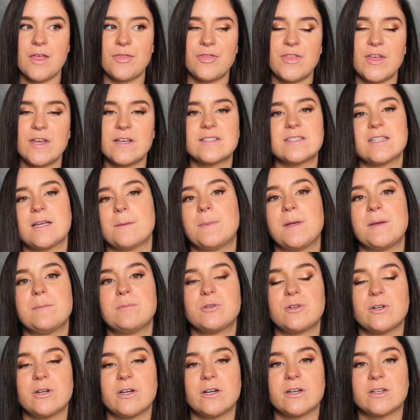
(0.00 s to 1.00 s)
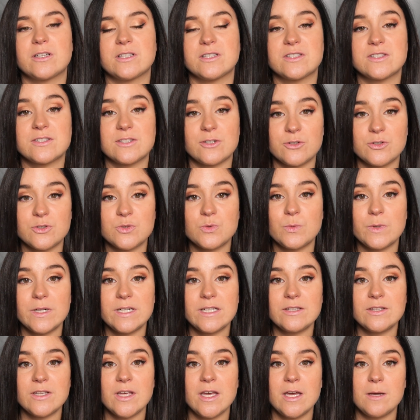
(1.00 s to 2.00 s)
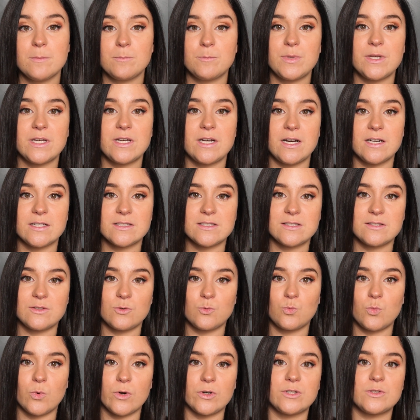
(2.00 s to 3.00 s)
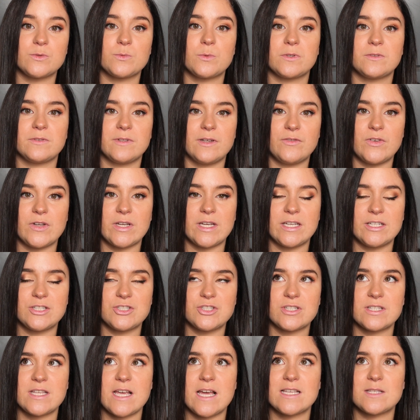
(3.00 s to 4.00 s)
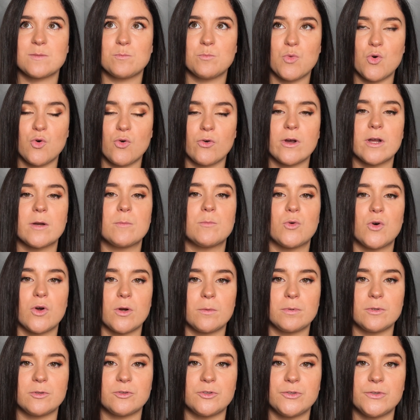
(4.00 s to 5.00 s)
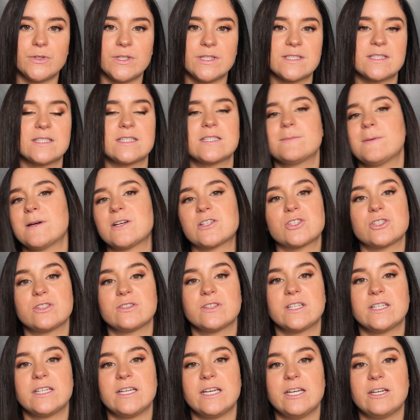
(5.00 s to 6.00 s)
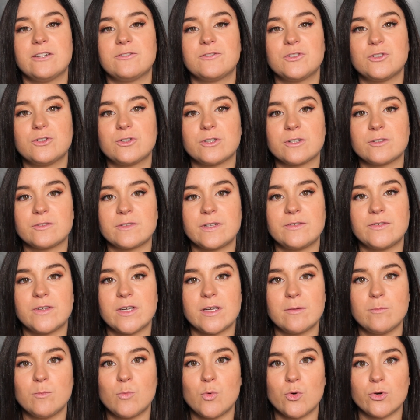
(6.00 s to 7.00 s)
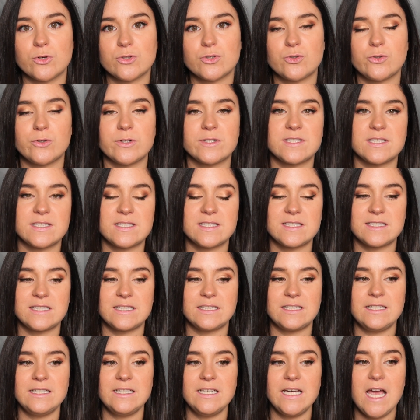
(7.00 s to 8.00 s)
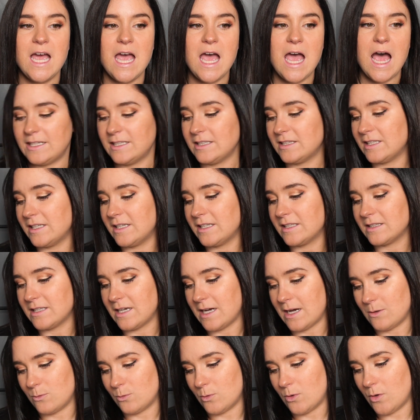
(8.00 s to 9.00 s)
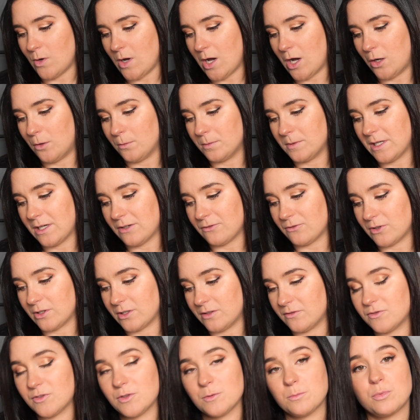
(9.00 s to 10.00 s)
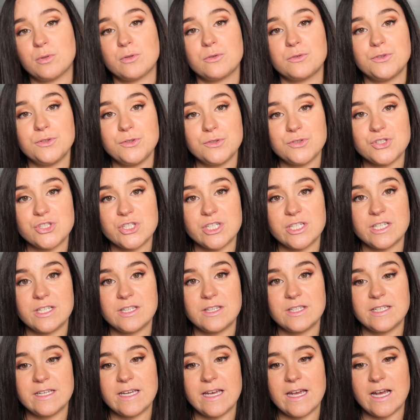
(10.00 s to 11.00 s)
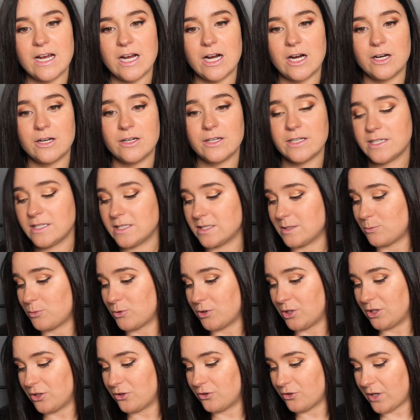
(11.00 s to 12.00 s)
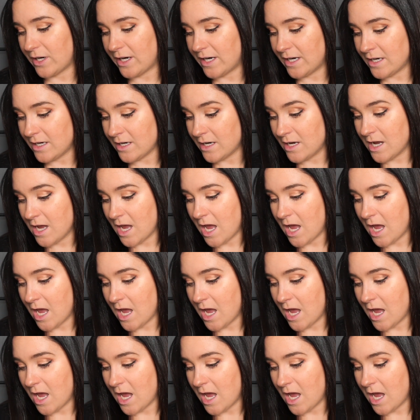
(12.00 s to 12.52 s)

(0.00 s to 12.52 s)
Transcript: things that people are concerned with, because the world we're living in just has more and more pollutants, especially if you're living more towards a city. Anything that will help get rid of the pollution in the air is pretty great.